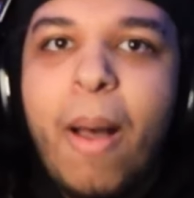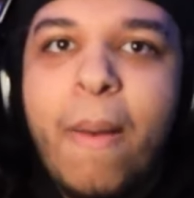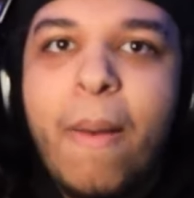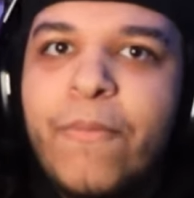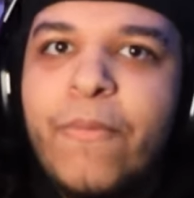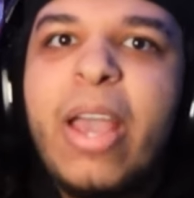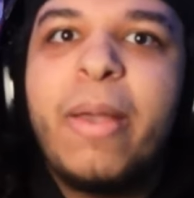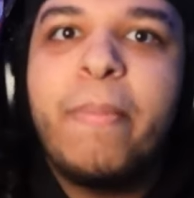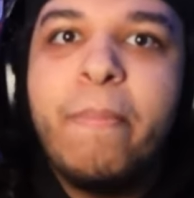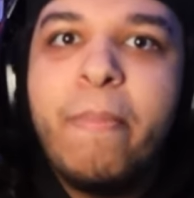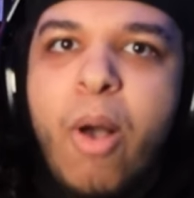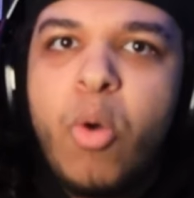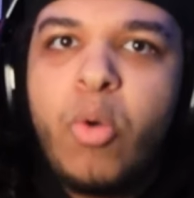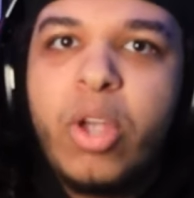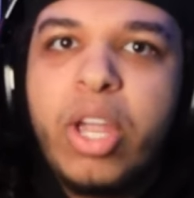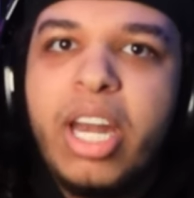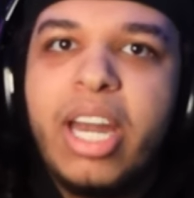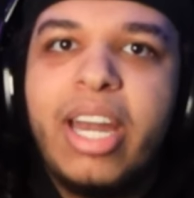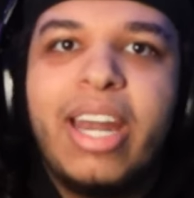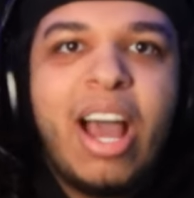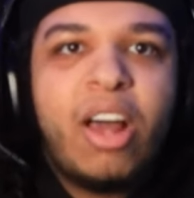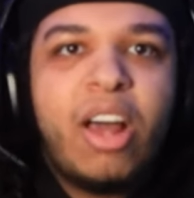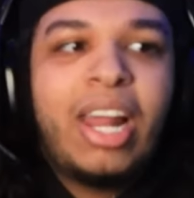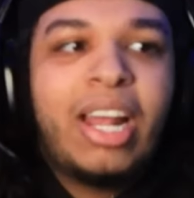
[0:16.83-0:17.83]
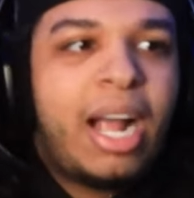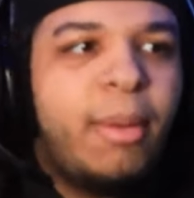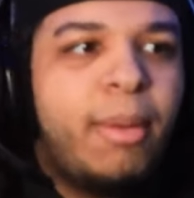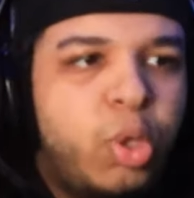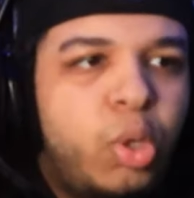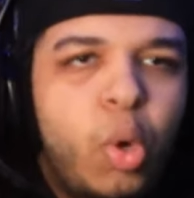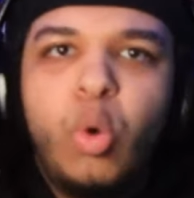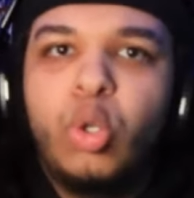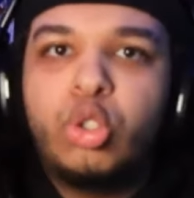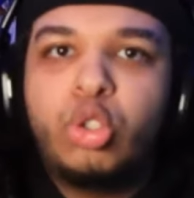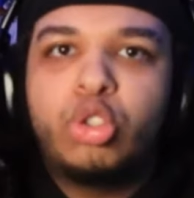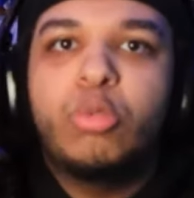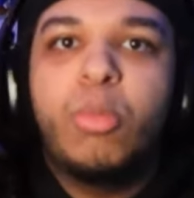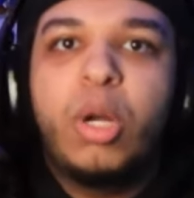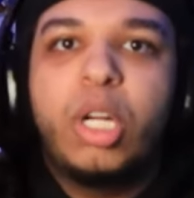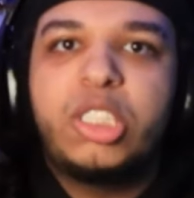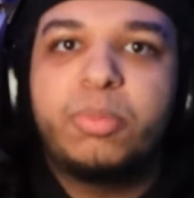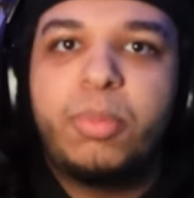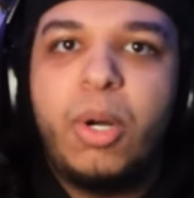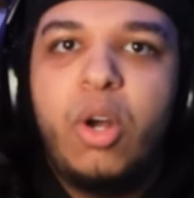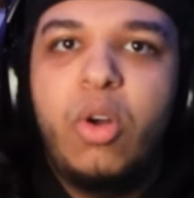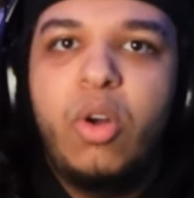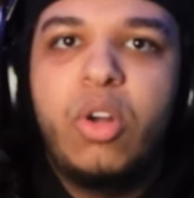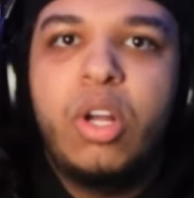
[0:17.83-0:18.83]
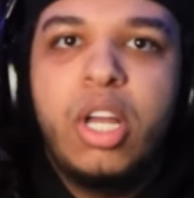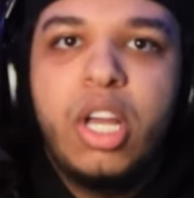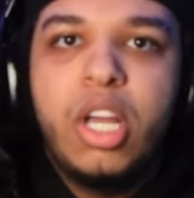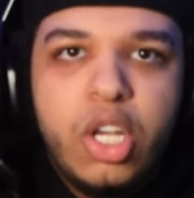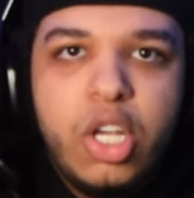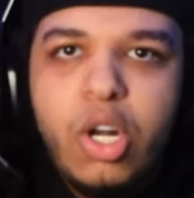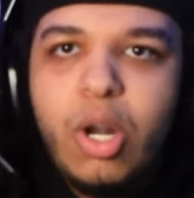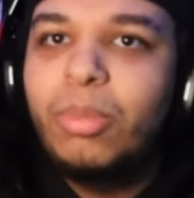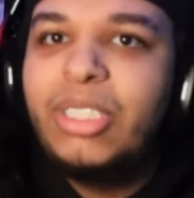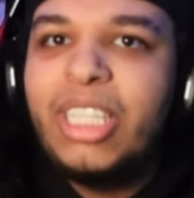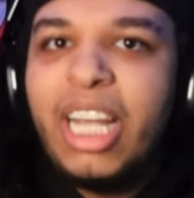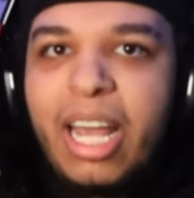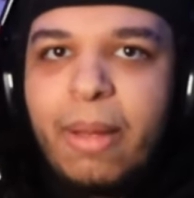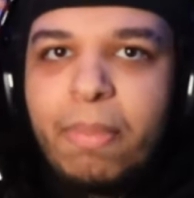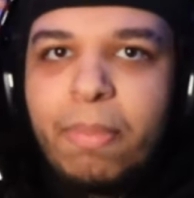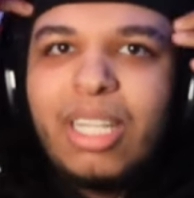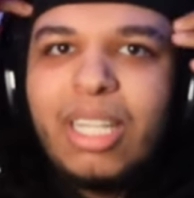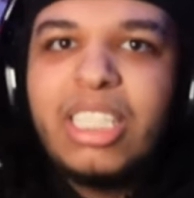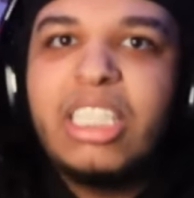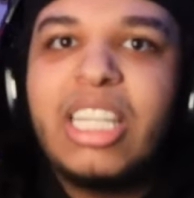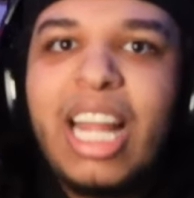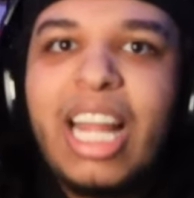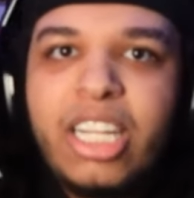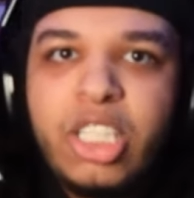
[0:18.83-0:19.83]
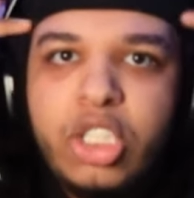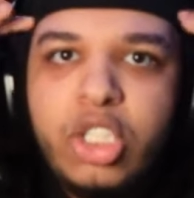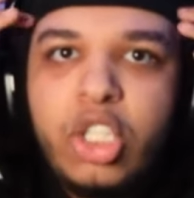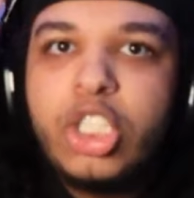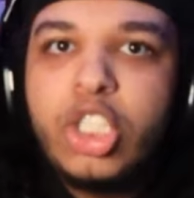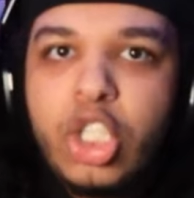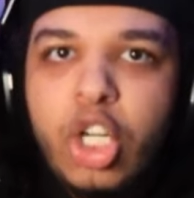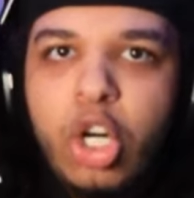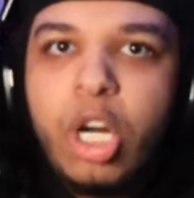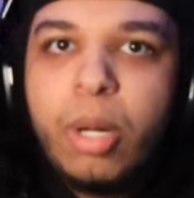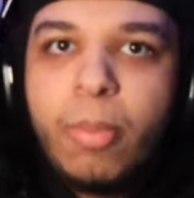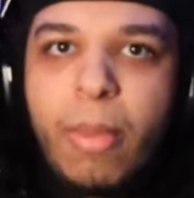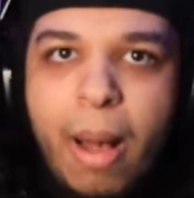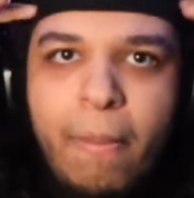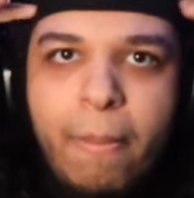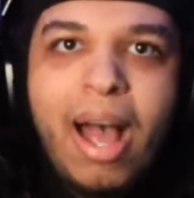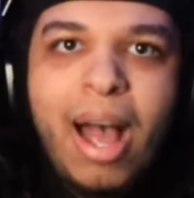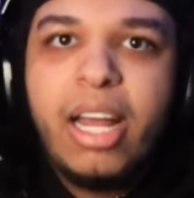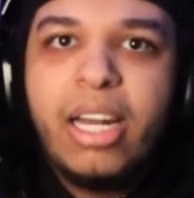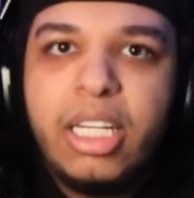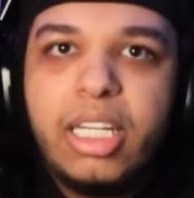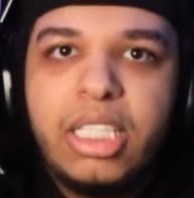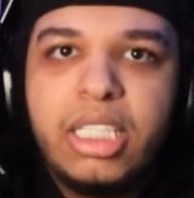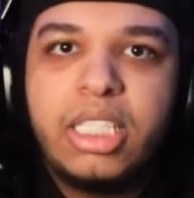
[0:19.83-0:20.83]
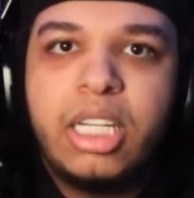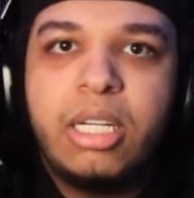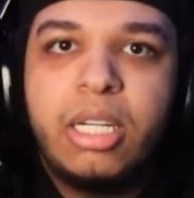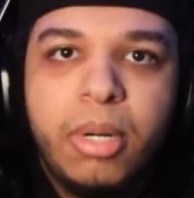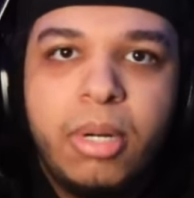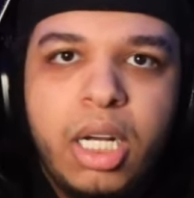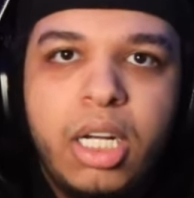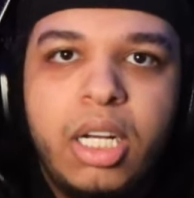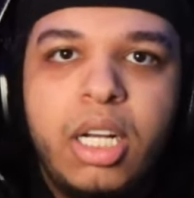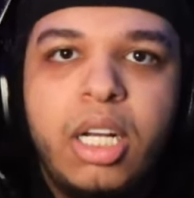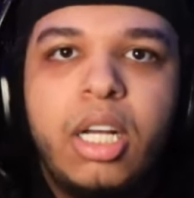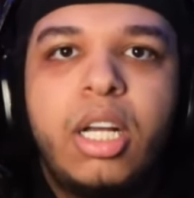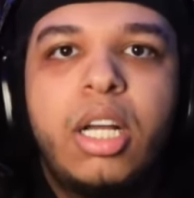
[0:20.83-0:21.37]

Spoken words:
I'm fake milking it now. Like, I'm doing too much, bro. You know what I'm saying? And plus, it's like deterring my mind and shit, bro.